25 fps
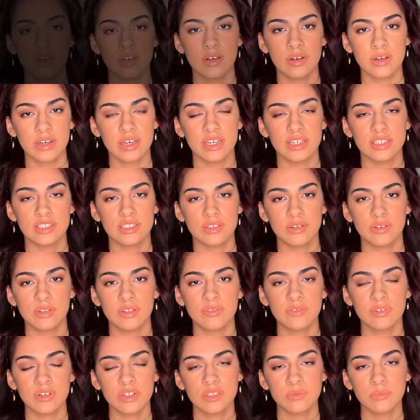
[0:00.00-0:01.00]
Okay, so the
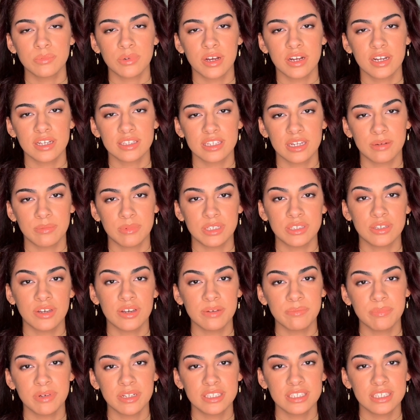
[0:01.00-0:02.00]
first product that I'm going to talk
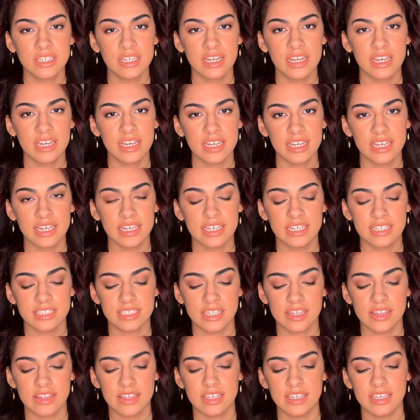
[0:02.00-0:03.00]
about today is
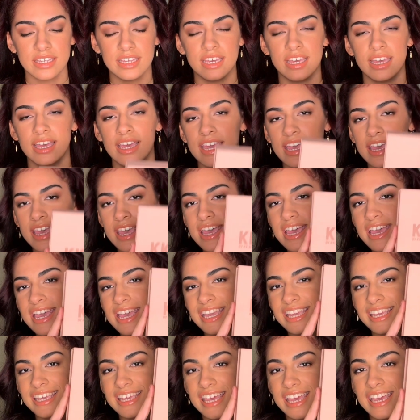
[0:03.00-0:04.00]
the
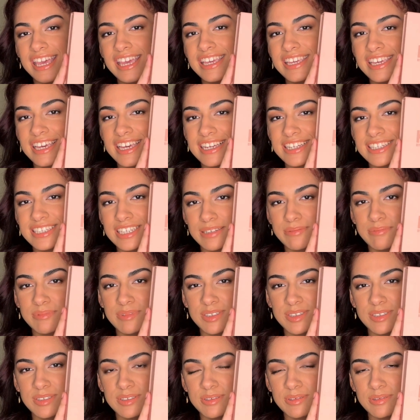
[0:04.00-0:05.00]

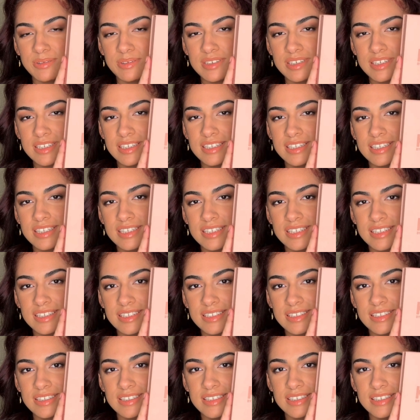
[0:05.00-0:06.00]
KKW
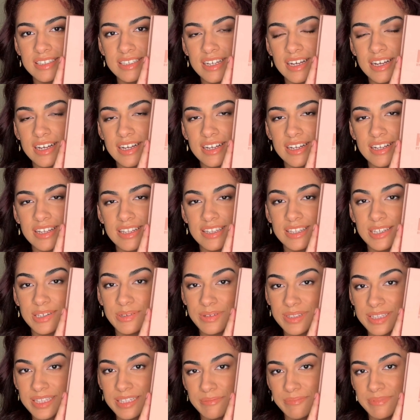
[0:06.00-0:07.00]

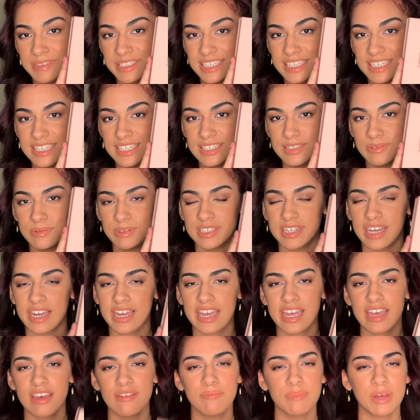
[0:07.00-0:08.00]
liquid lipsticks, which I
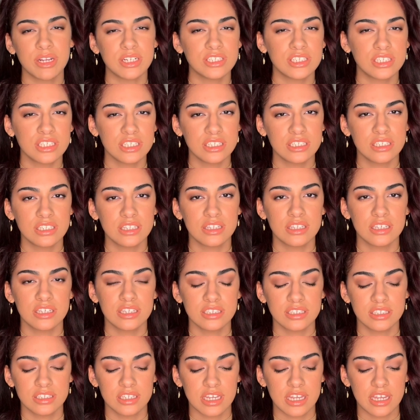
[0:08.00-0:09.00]
have mentioned
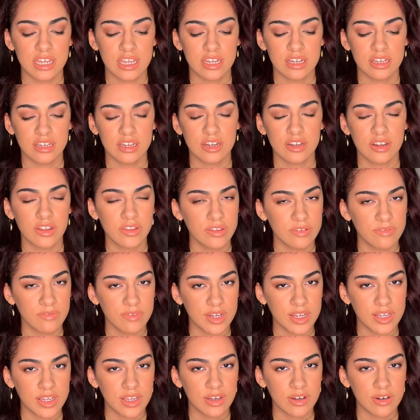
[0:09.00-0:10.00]
this in another
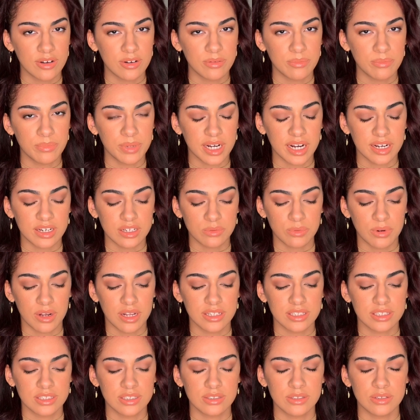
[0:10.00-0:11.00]
video, but I just
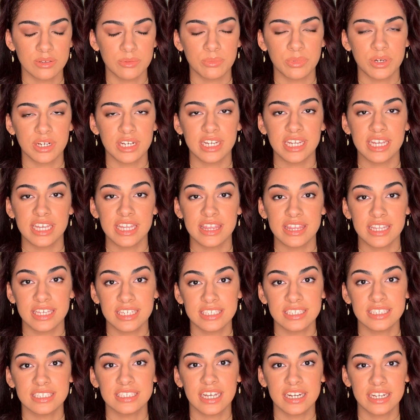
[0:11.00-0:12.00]
wanted to put it in this
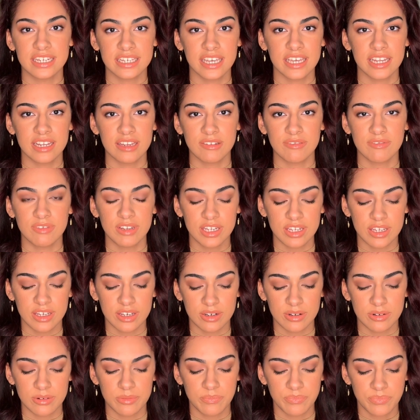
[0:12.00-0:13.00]
dedicated
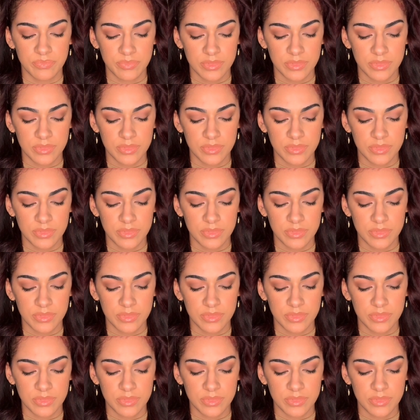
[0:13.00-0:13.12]
video.